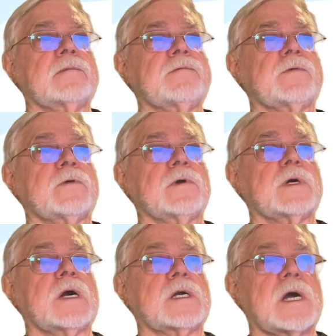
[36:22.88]
for
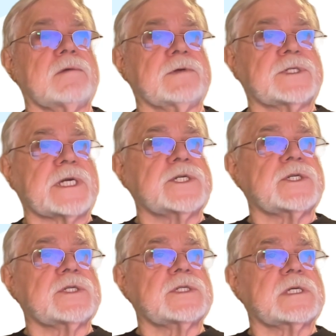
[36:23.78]
our
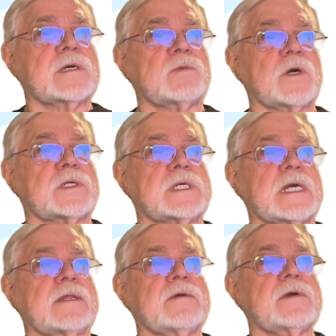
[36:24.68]
conversations and our work
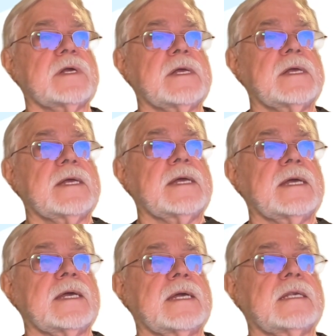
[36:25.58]
together,
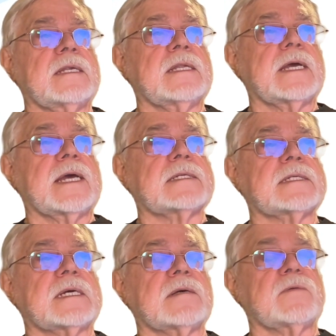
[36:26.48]
and that
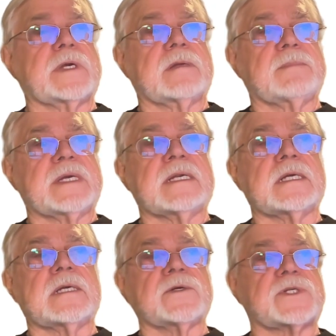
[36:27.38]
we can begin to
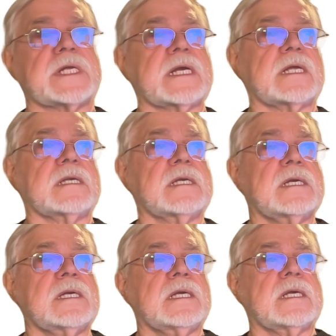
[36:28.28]
understand
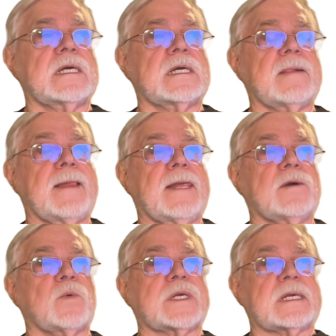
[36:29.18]

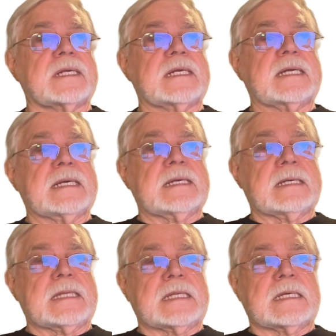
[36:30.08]
what
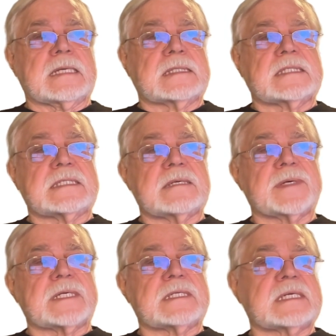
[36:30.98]

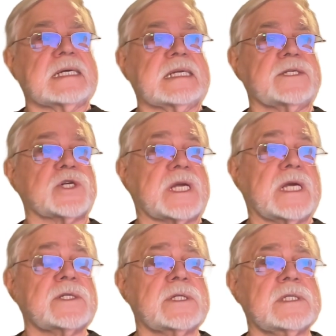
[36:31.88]
systemic design
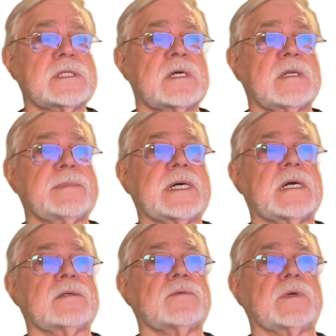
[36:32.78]
education is all
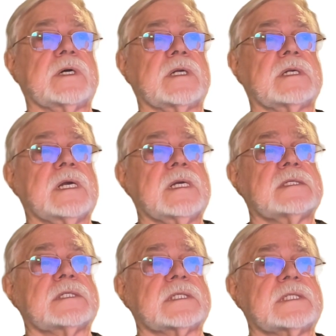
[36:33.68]
about, what
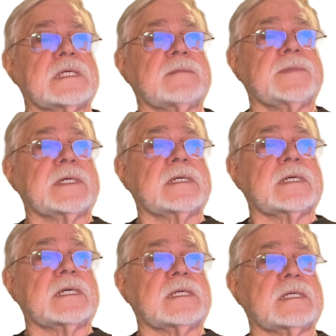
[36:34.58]
systemic
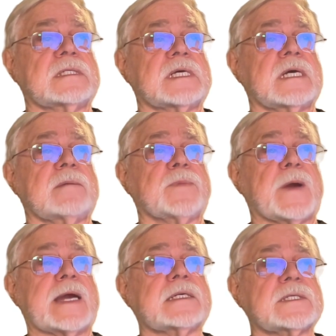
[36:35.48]
design
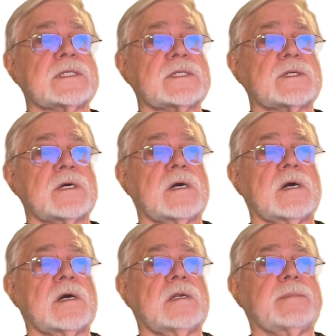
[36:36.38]
practices
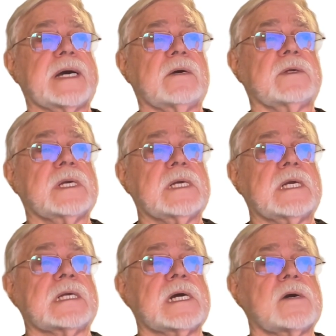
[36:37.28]
are all about,
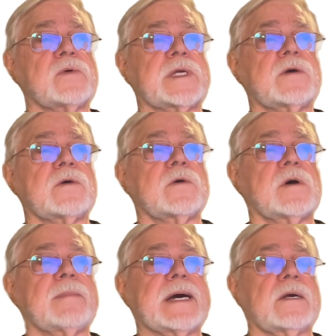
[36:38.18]
and how we go
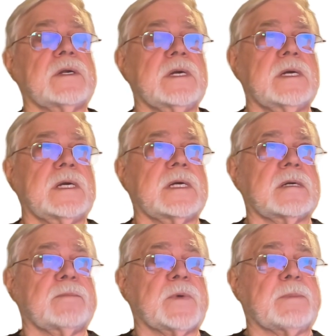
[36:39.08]
about
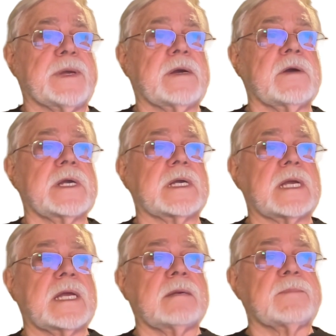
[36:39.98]
preparing
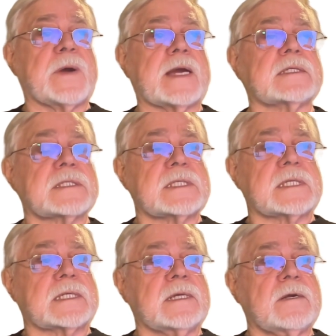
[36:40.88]
and
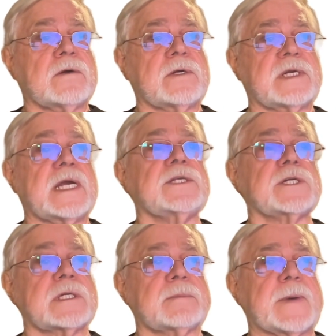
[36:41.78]
practicing or
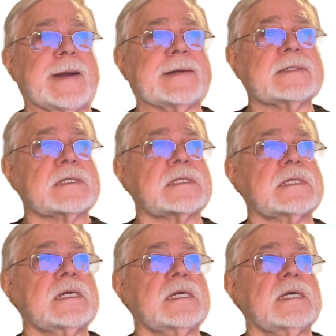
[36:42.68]
engaging in practice
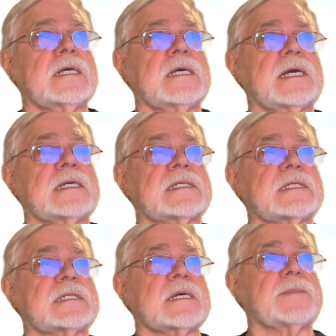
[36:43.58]
as
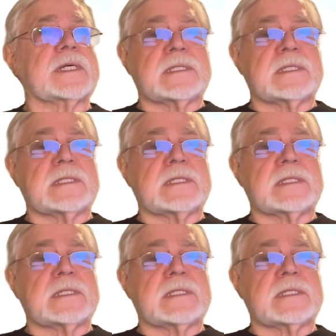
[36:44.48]
systemic